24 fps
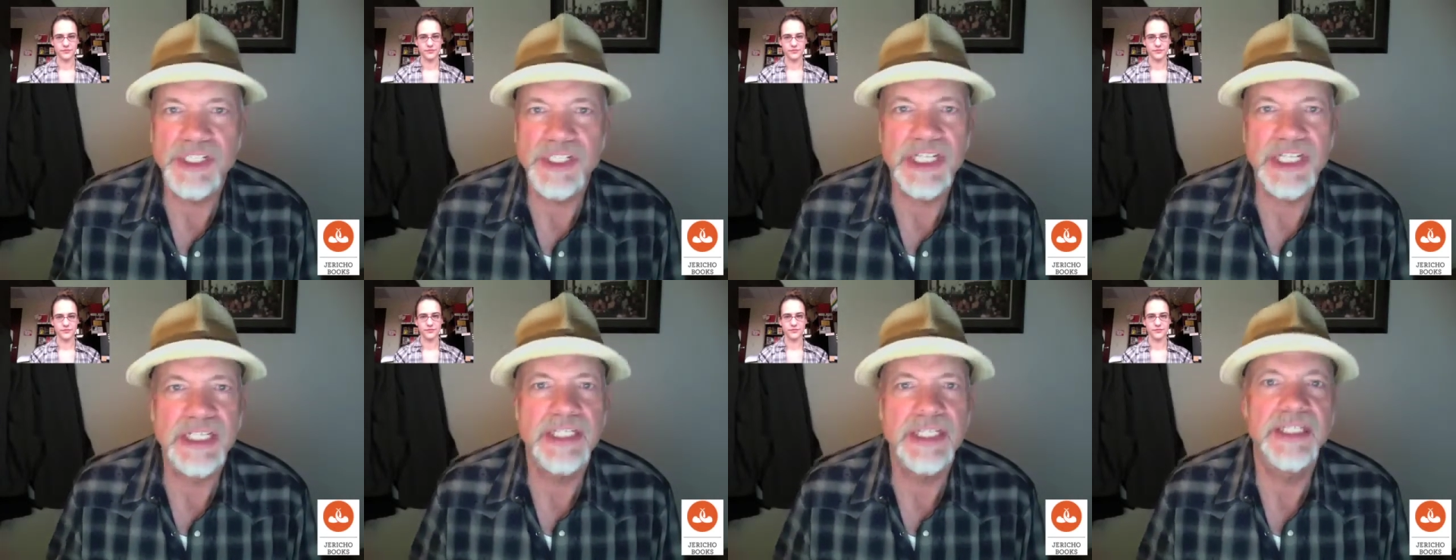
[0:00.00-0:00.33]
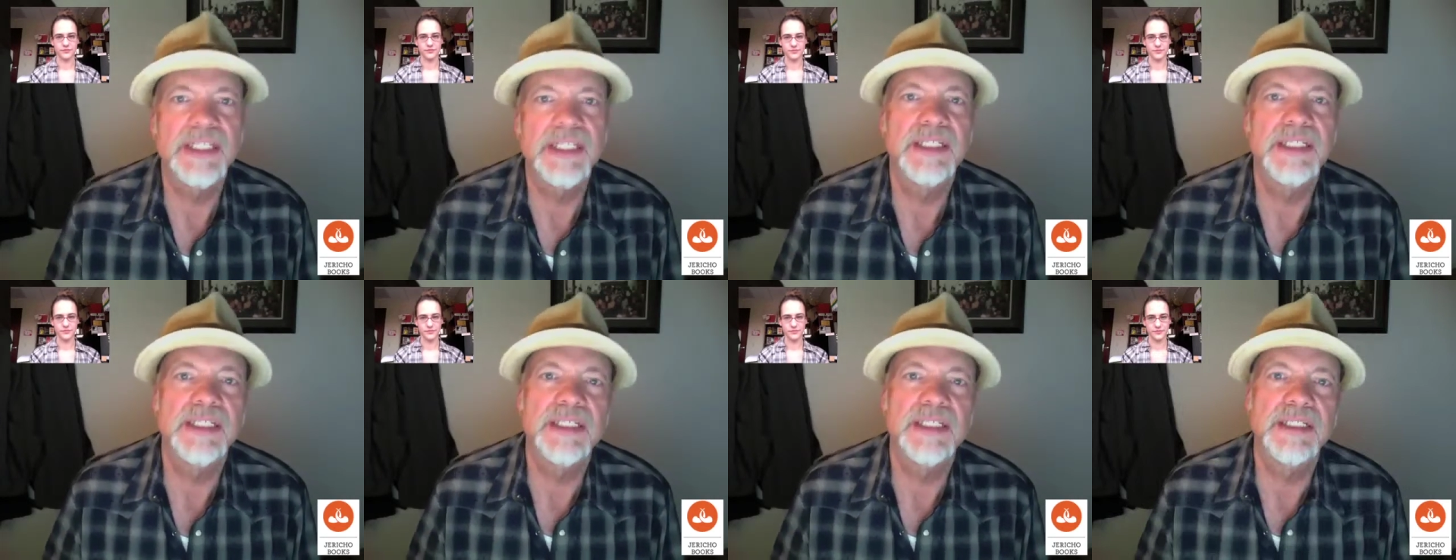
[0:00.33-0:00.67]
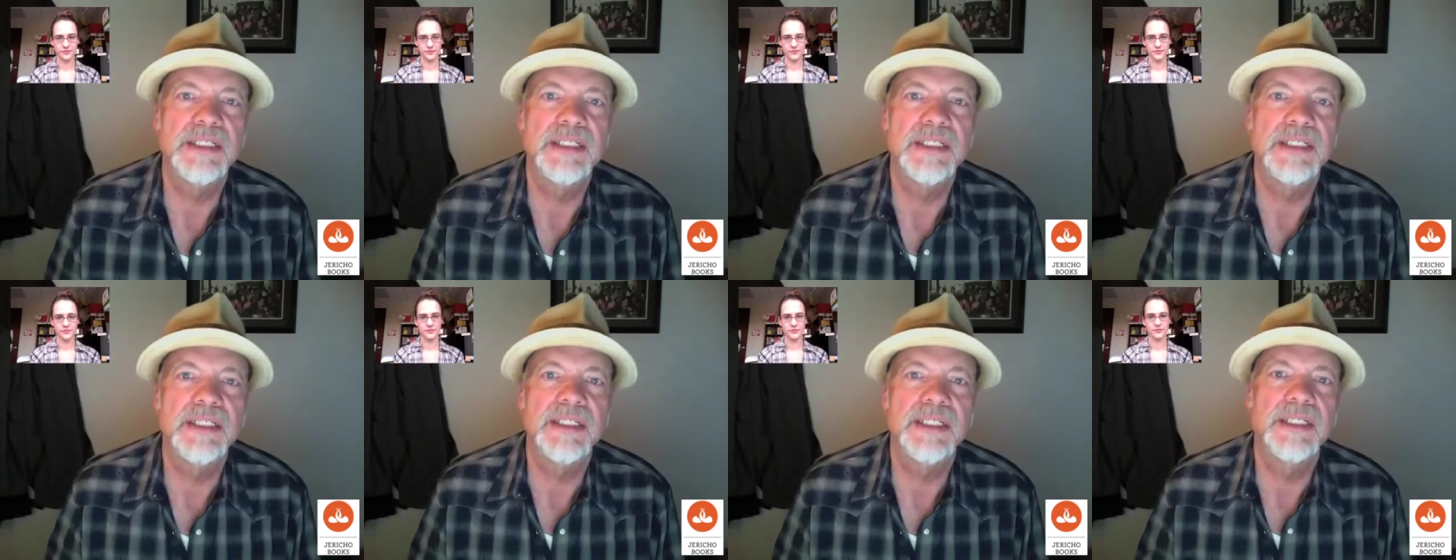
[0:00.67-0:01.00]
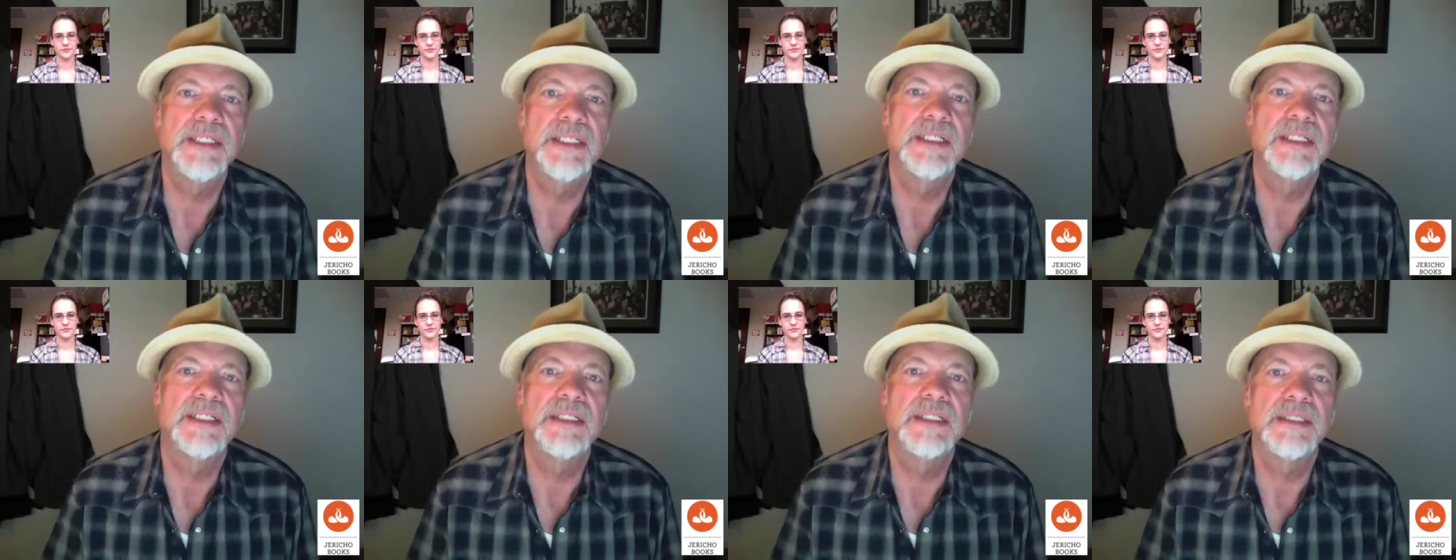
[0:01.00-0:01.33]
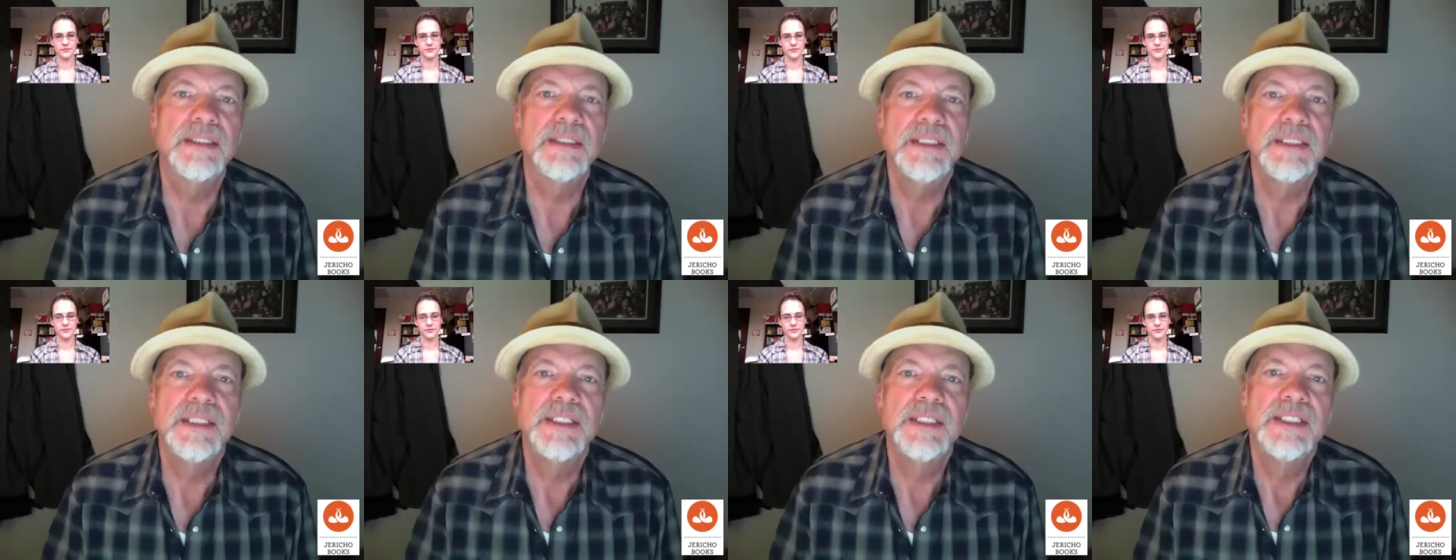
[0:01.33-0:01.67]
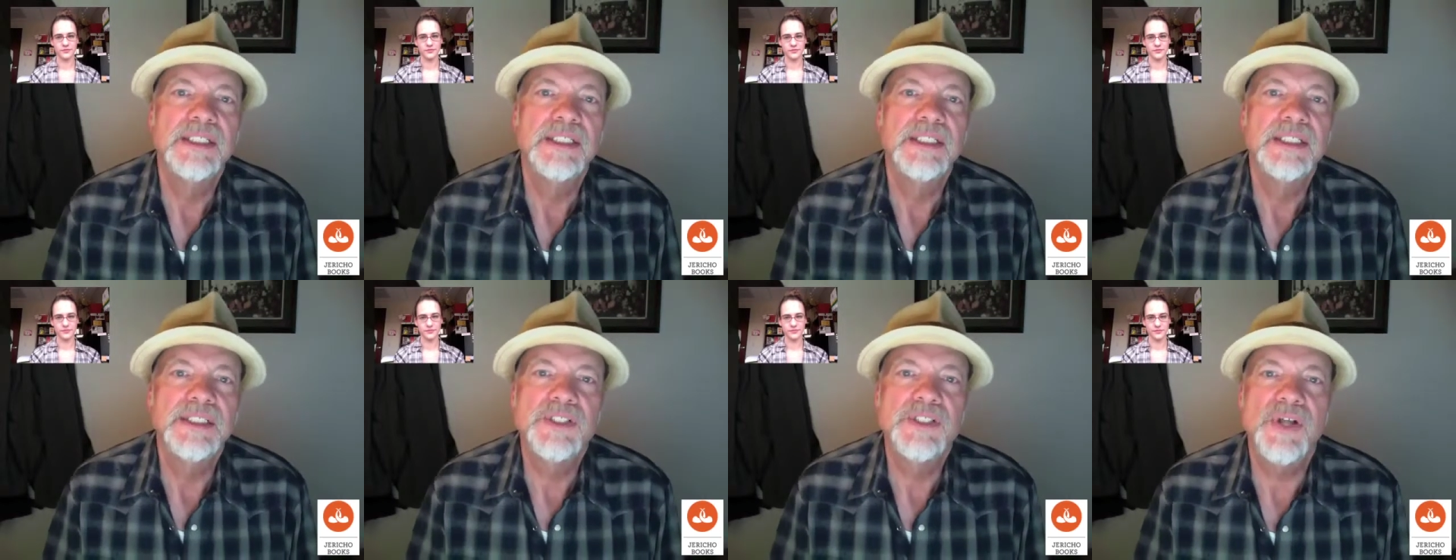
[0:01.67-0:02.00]
ending and
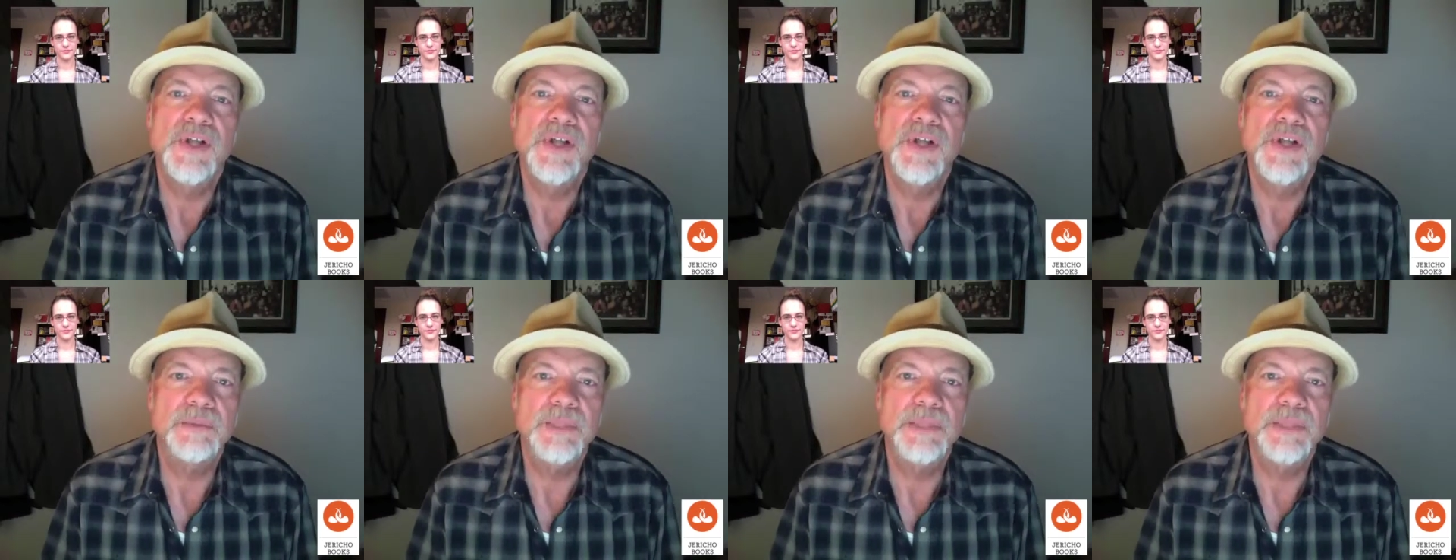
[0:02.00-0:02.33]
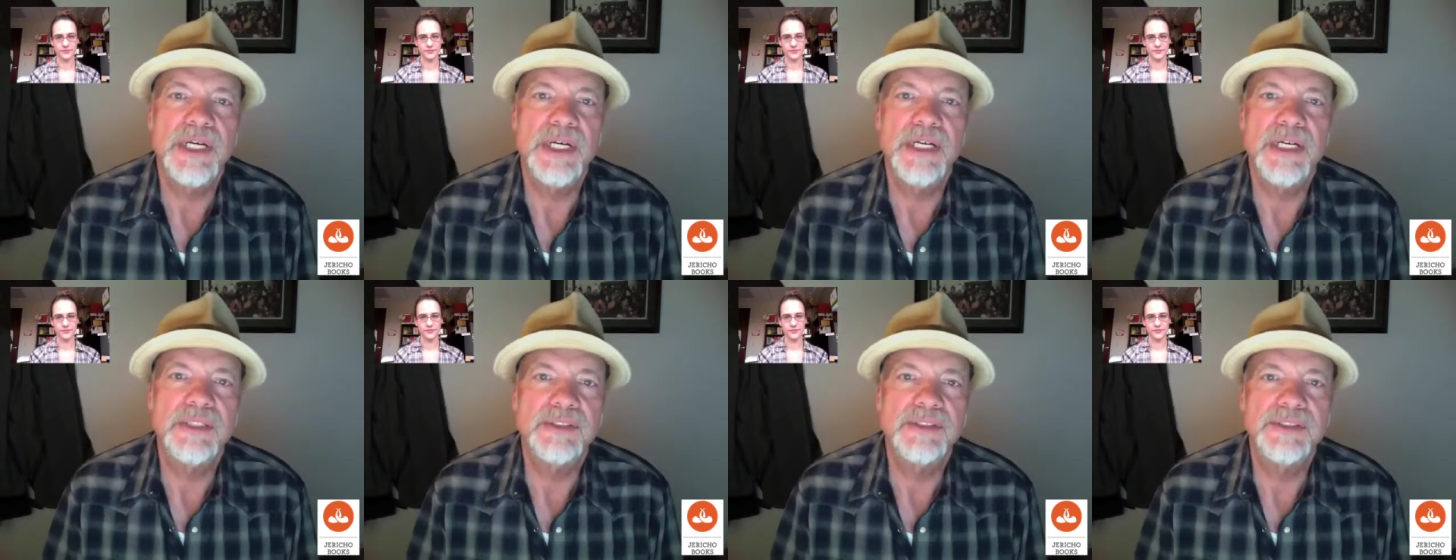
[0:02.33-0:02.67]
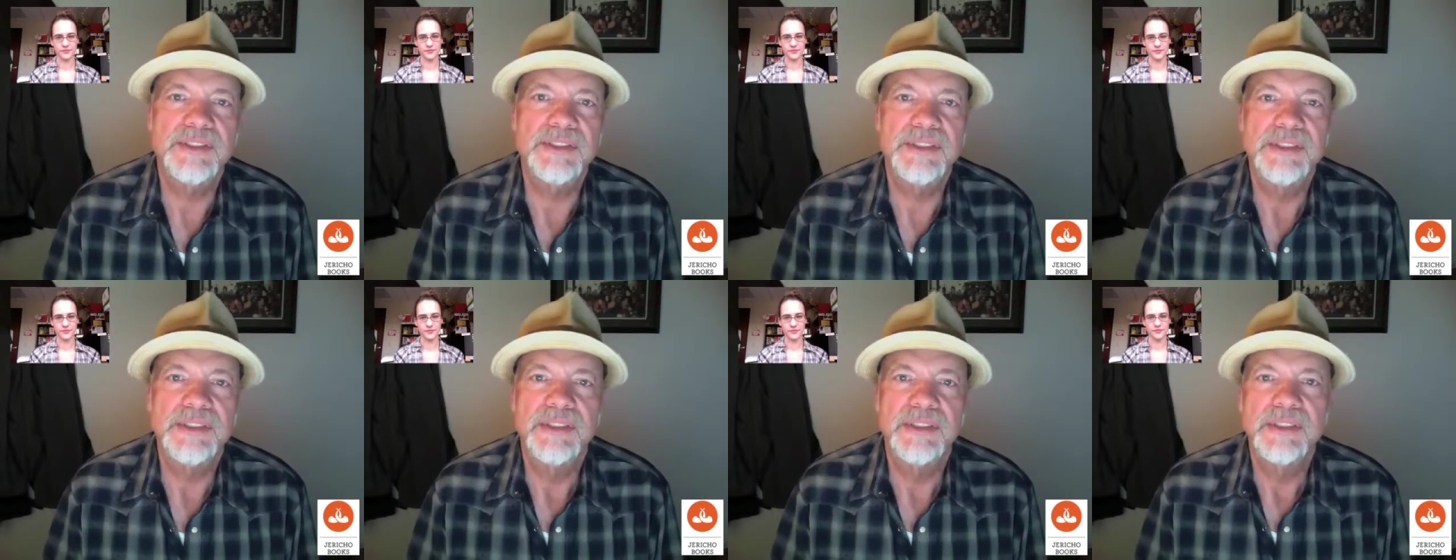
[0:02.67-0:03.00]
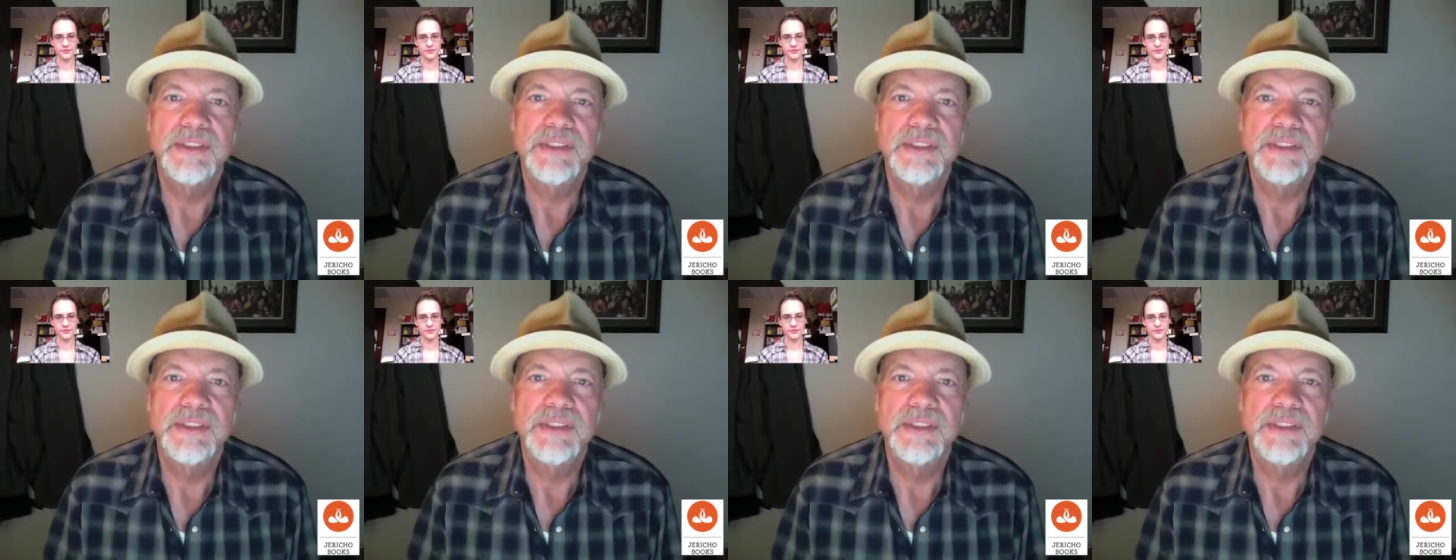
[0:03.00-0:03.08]
talk about